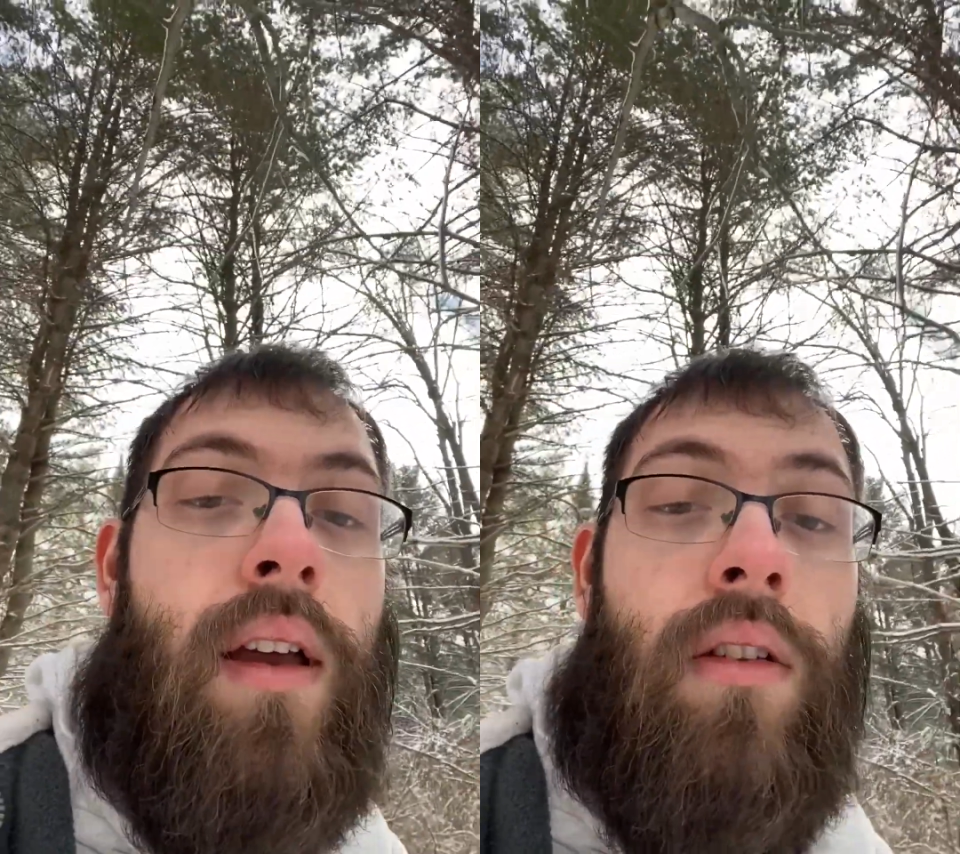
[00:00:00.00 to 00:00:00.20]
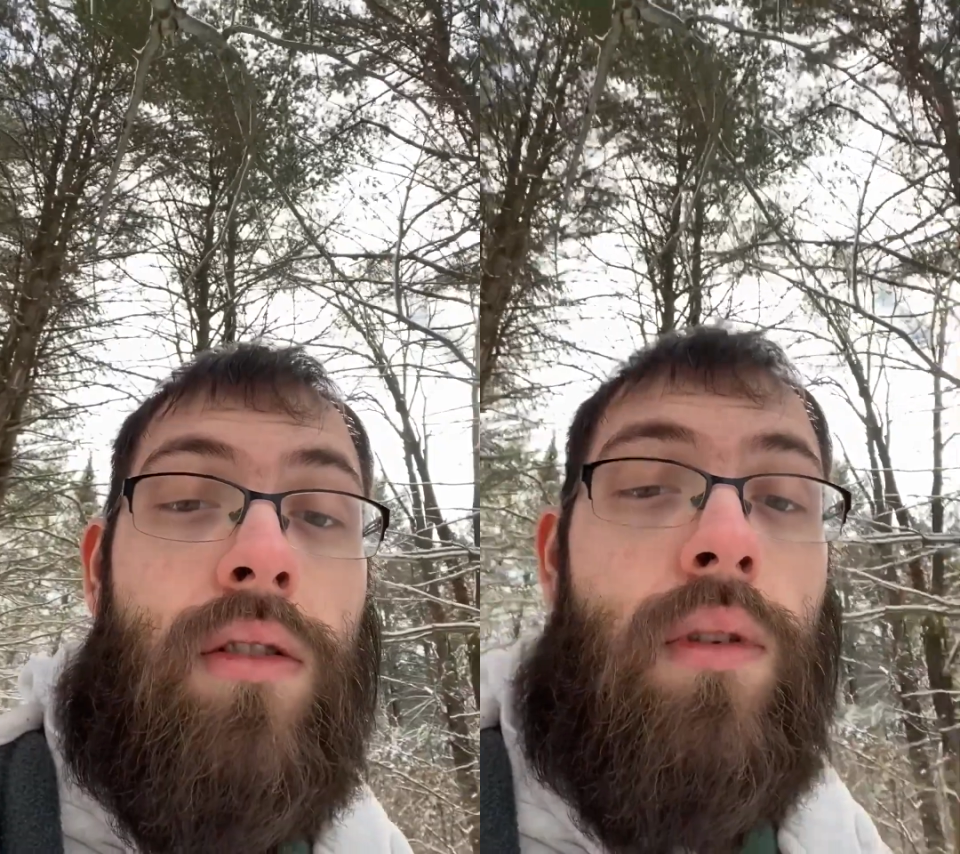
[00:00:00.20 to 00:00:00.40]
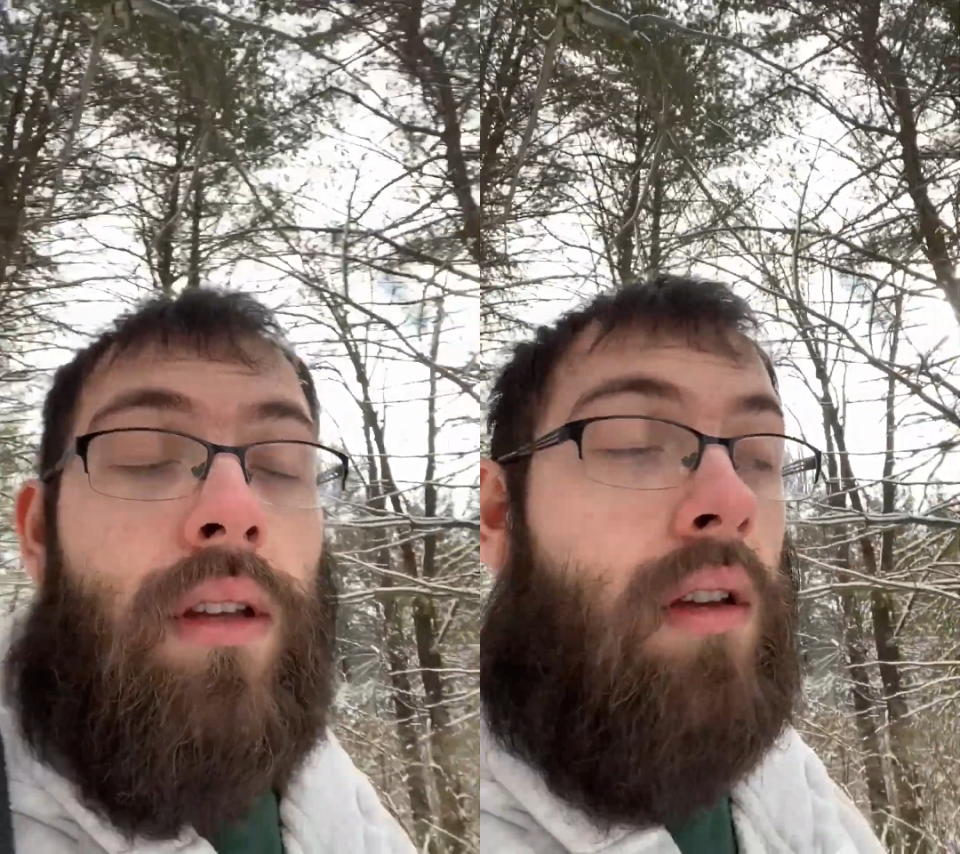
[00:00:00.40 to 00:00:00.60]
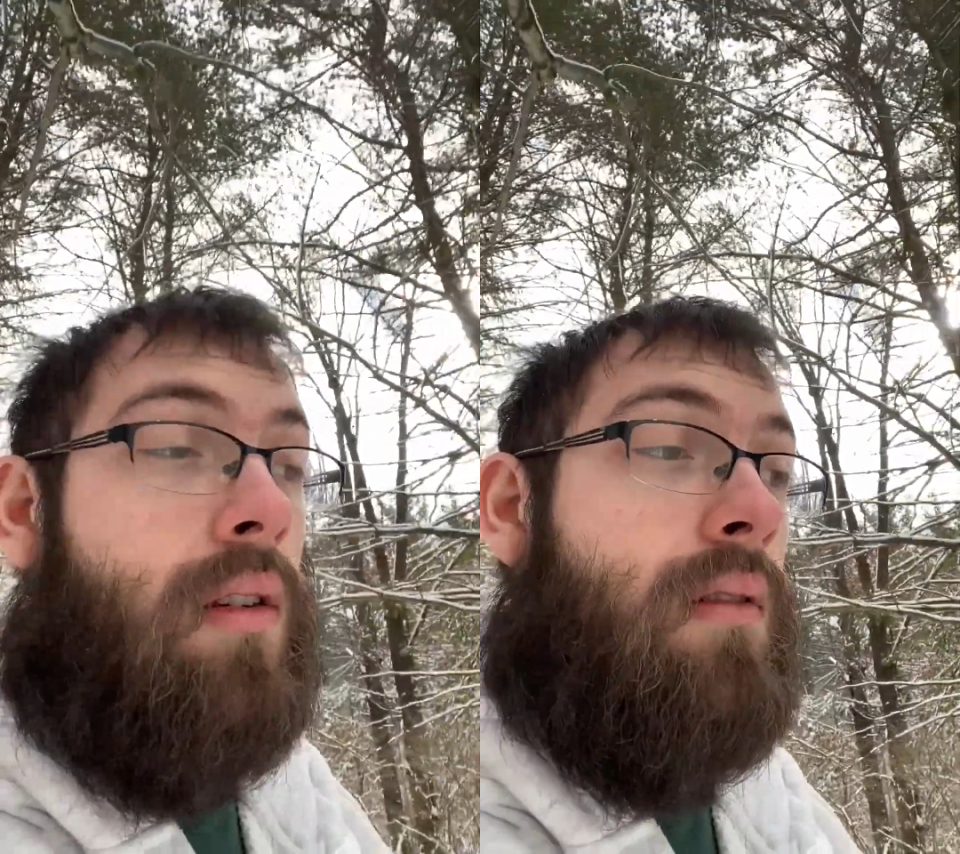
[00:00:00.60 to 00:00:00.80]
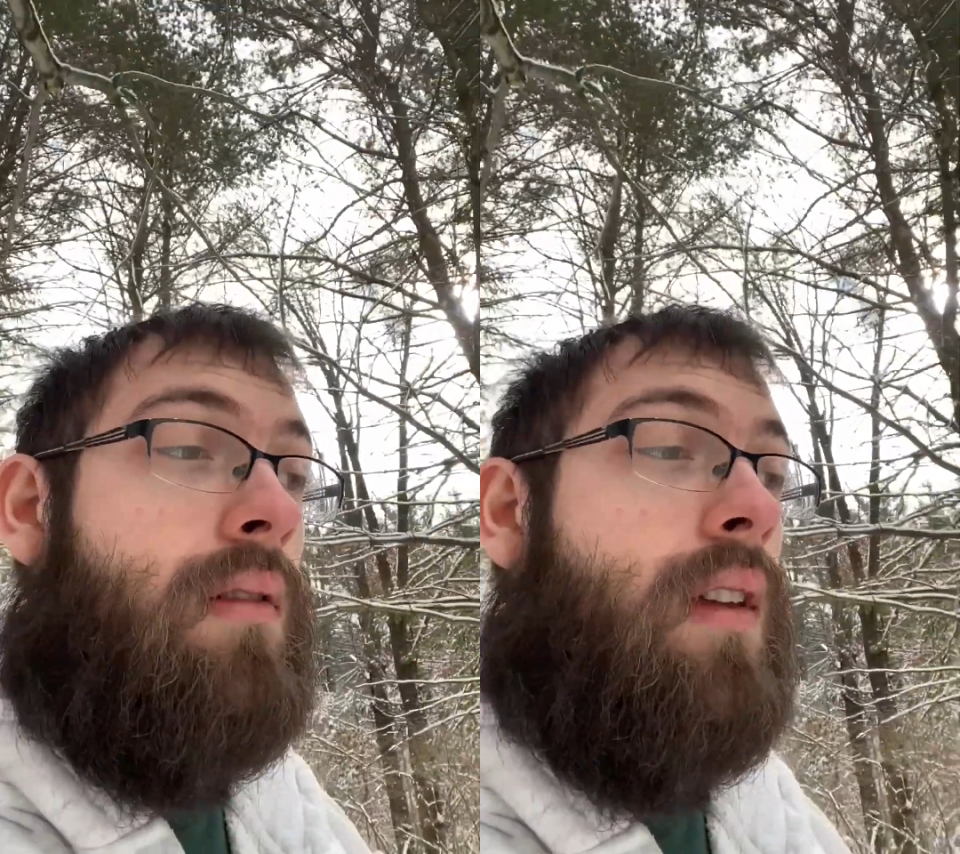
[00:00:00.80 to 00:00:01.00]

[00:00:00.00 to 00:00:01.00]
Looks really good.